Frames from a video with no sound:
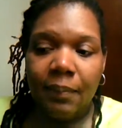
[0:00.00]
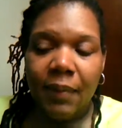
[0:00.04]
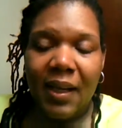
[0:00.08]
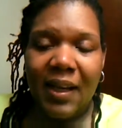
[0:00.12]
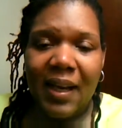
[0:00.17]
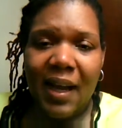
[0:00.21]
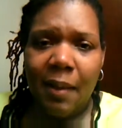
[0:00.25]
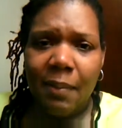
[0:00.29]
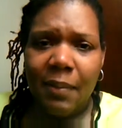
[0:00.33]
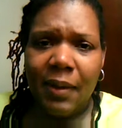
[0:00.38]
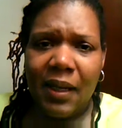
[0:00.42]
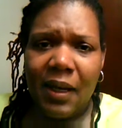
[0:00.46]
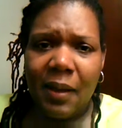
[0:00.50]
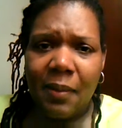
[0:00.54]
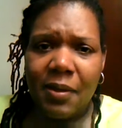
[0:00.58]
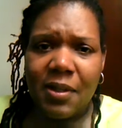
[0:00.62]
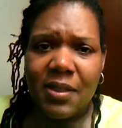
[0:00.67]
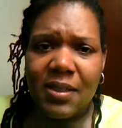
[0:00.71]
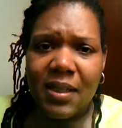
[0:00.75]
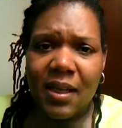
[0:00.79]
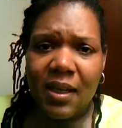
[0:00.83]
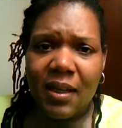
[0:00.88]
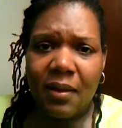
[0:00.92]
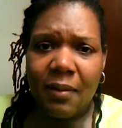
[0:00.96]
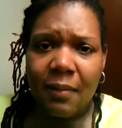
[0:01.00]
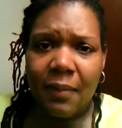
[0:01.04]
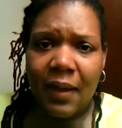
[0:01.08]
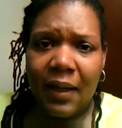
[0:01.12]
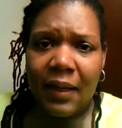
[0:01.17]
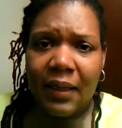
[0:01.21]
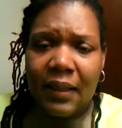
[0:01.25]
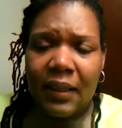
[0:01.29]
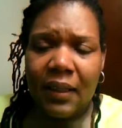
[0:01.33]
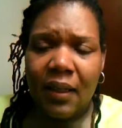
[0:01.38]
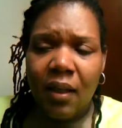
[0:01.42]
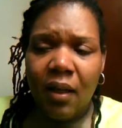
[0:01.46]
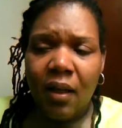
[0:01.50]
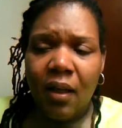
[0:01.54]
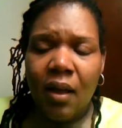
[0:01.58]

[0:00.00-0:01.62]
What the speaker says: not being able to tell anybody.